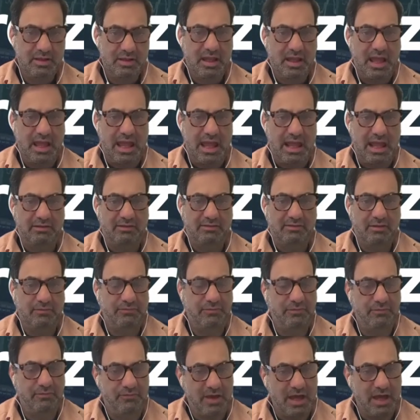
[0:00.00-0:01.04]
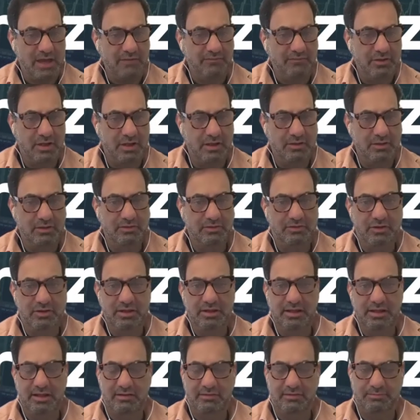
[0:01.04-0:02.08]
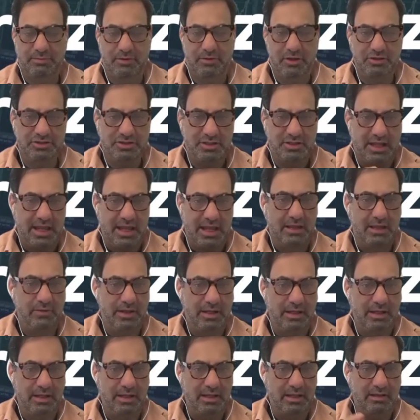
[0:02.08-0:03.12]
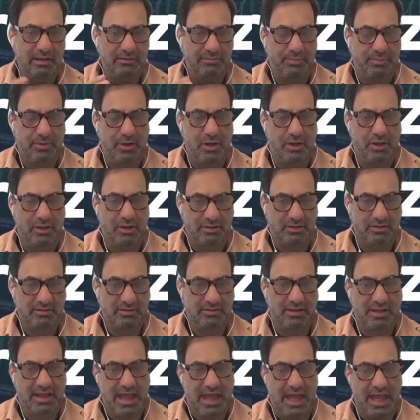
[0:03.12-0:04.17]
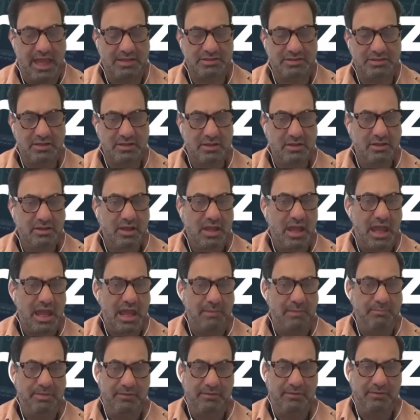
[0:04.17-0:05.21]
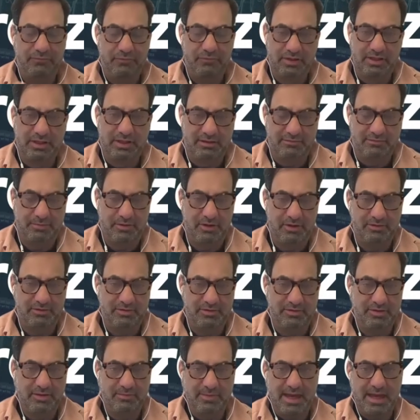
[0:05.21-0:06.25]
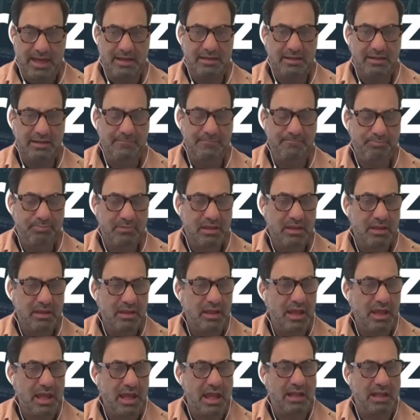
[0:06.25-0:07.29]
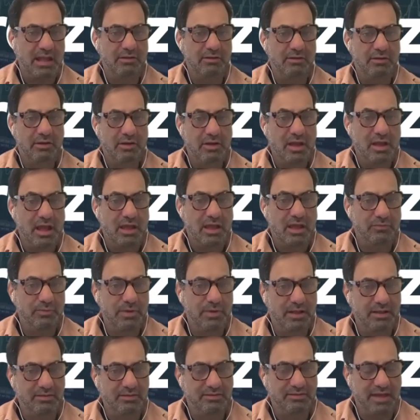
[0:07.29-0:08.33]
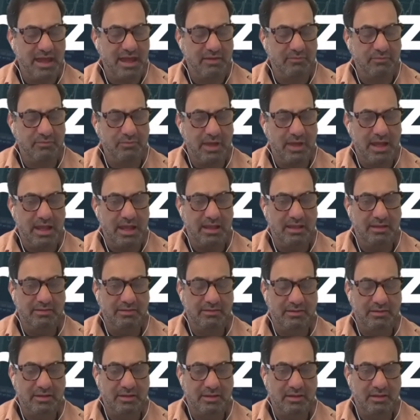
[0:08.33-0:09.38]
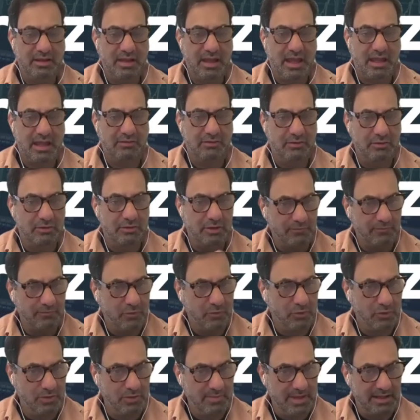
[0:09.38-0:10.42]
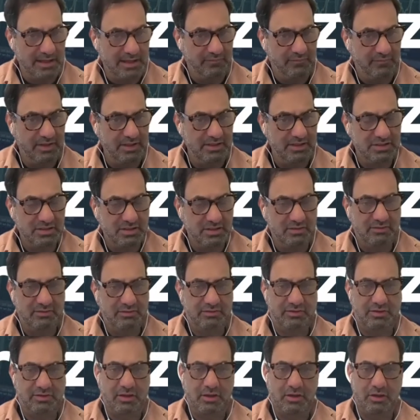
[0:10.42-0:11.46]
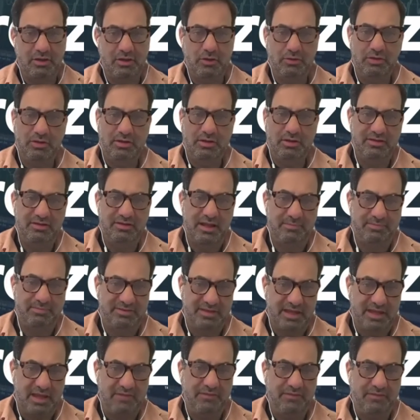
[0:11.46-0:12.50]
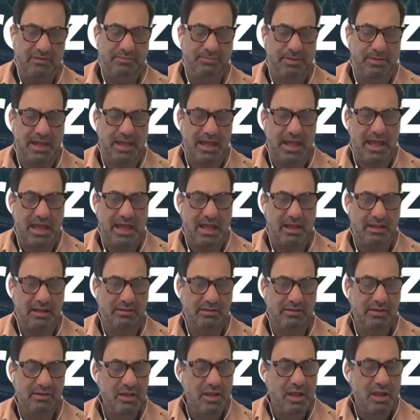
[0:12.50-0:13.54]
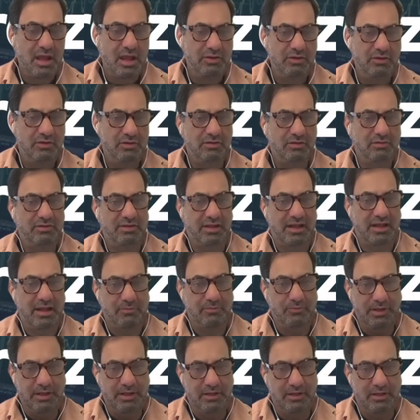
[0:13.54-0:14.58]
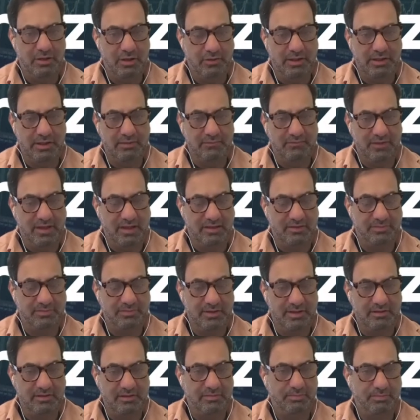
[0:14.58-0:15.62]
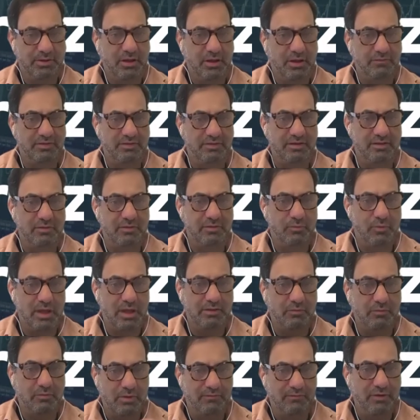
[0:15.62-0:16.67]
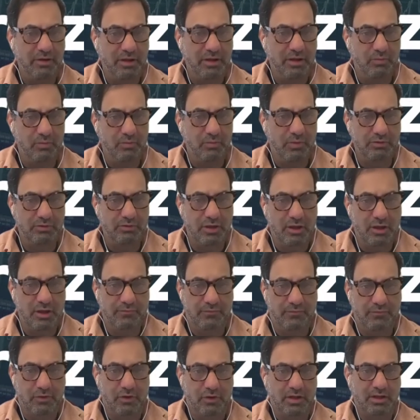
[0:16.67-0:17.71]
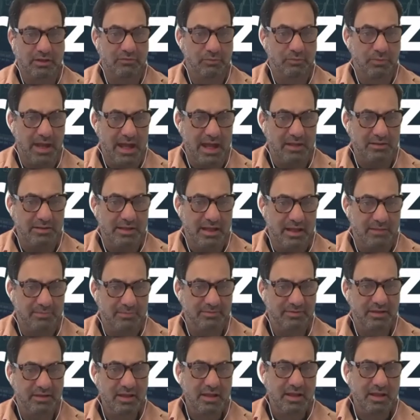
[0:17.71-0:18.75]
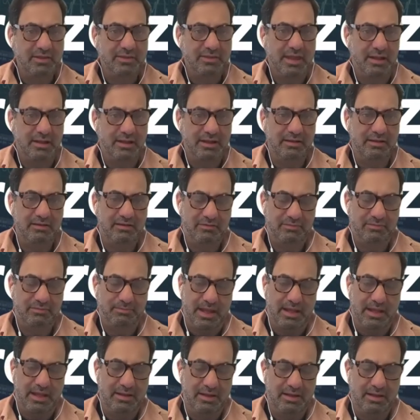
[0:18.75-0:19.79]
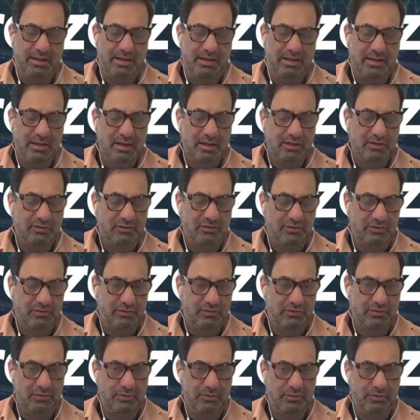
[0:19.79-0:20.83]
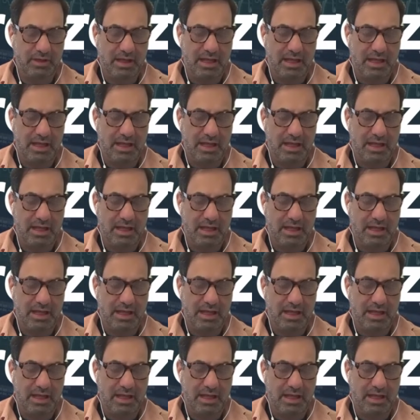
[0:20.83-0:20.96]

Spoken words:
And so for $5, you can get exposure to equities, bonds, cash, and be fully exposed in the market. And as well as that, Raiz has a lot of automated features. So you can set up savings plans, you can set up reoccurring investments, but obviously the one that we're very well known for is roundups that link spending to